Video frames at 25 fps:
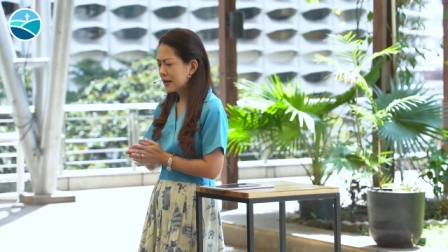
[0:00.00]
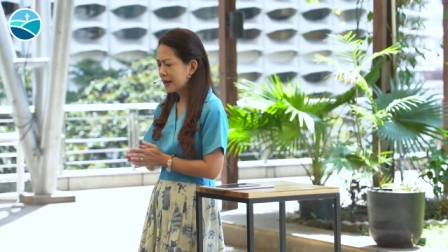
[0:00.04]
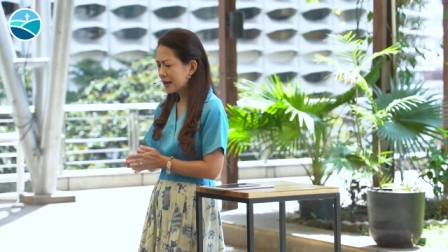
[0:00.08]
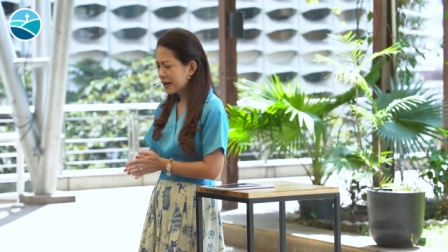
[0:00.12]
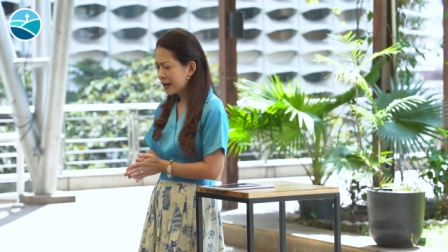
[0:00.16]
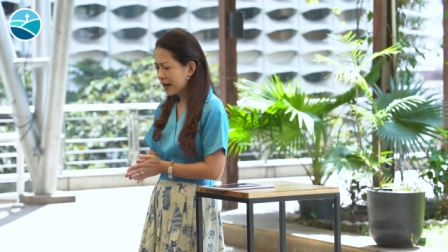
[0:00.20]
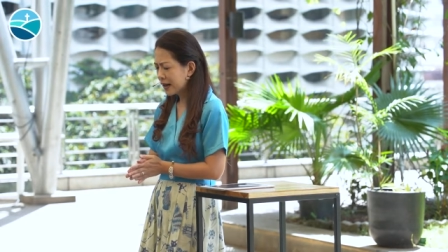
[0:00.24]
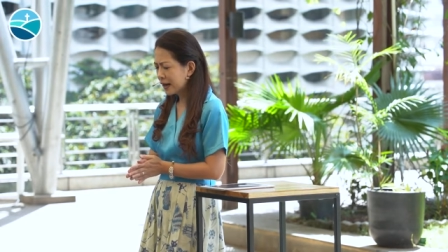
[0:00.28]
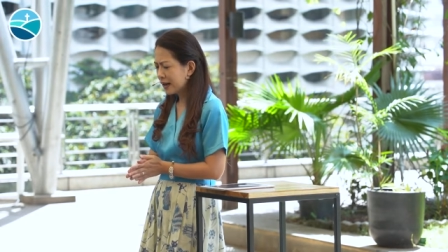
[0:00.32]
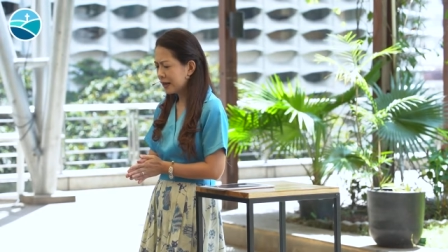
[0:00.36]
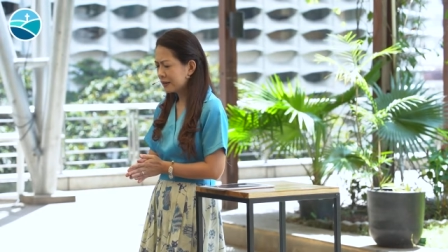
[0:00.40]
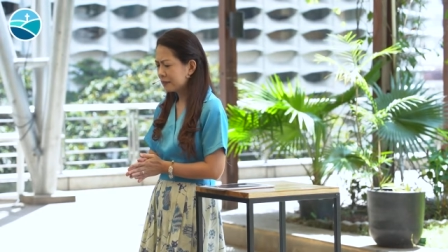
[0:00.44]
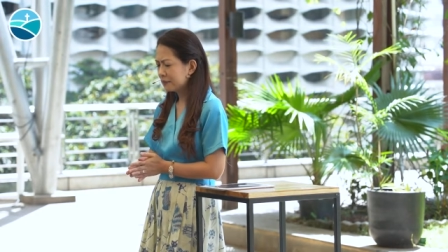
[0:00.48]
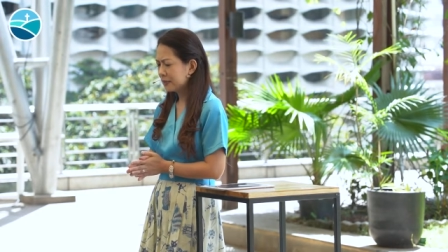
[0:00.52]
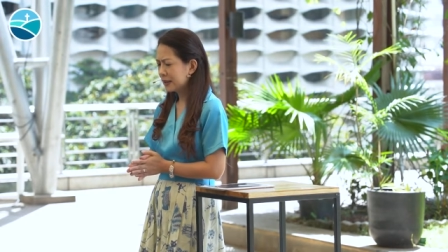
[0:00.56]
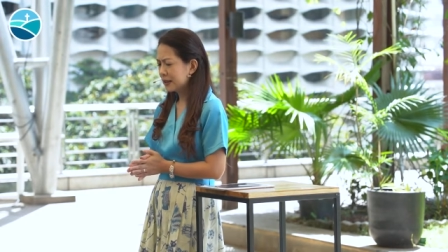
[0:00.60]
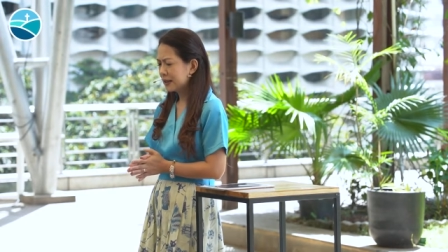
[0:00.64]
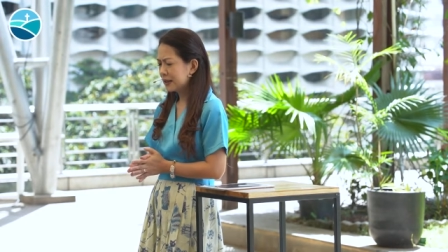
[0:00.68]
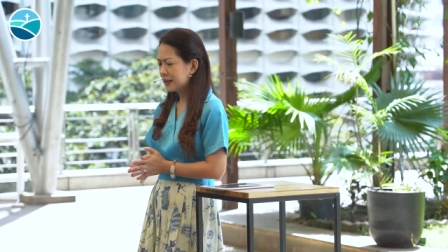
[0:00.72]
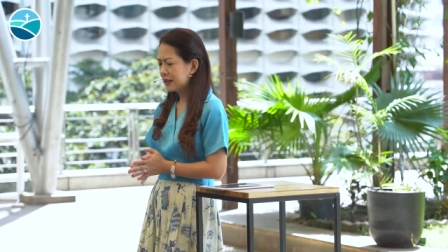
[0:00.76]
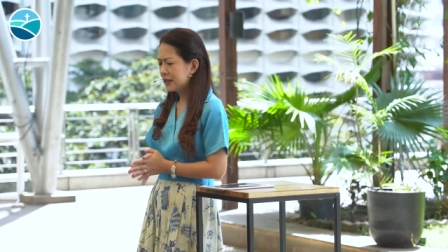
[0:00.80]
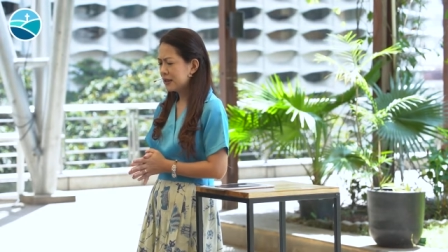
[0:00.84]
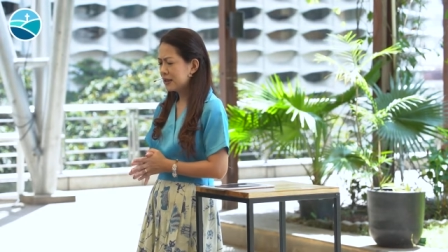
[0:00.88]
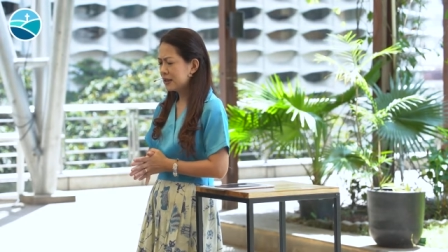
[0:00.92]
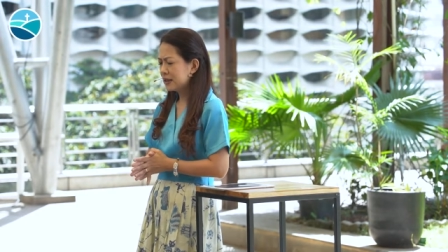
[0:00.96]
a god,
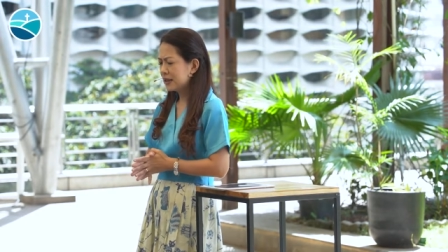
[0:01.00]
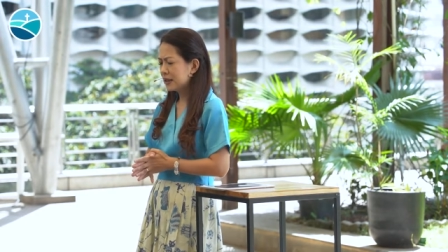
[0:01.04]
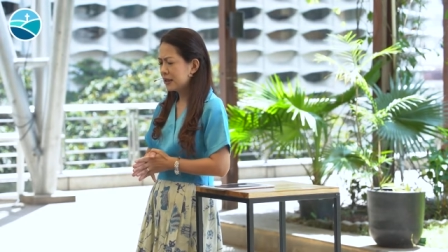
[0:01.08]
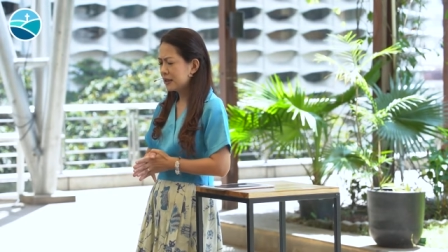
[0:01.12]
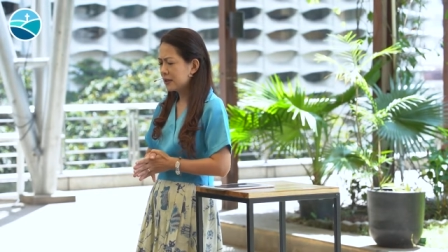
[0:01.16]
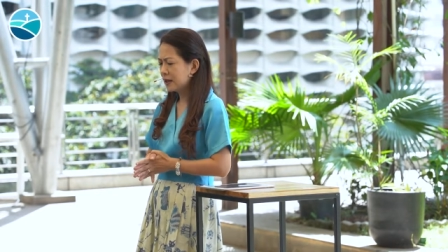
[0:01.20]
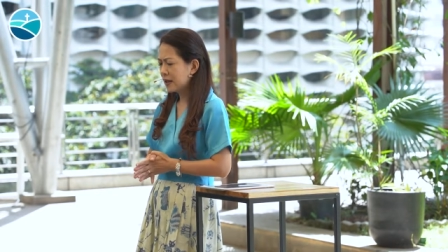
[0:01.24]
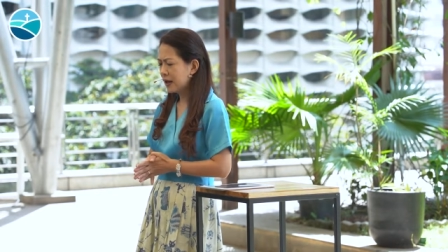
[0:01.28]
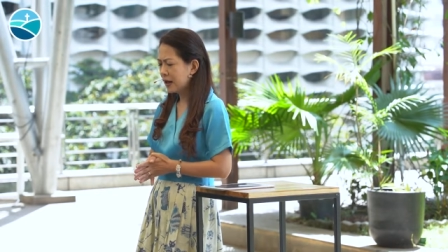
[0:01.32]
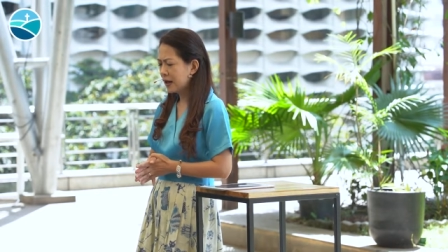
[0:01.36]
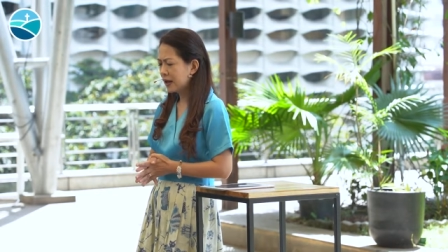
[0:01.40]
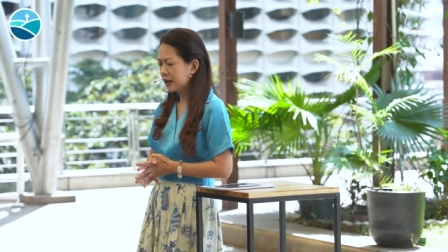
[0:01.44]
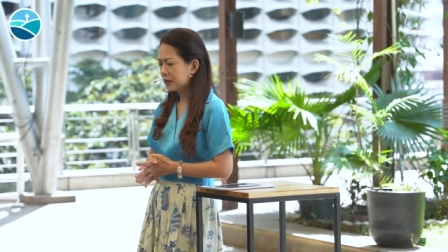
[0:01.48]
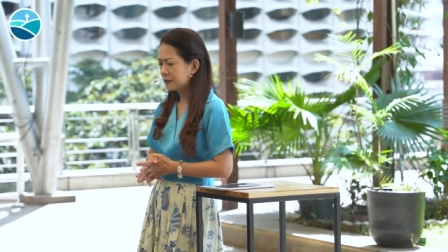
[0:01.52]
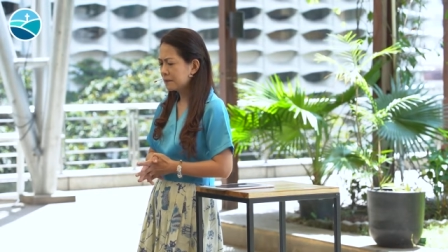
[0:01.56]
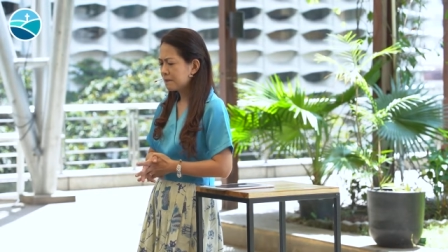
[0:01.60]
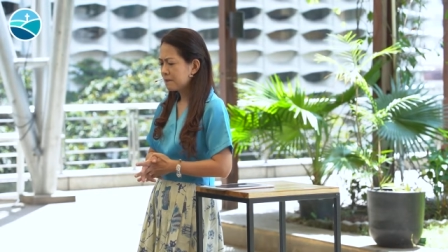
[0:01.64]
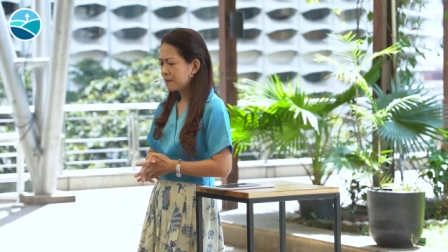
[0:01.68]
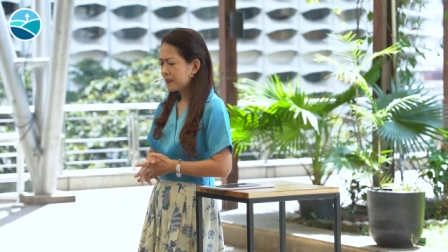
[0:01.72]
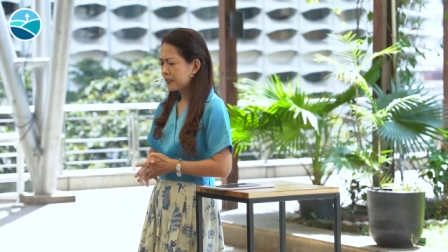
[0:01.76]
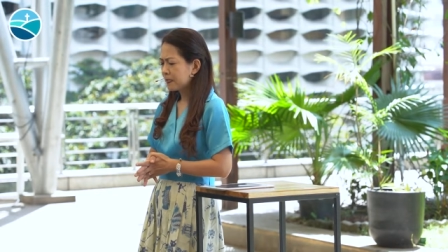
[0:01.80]
but he did not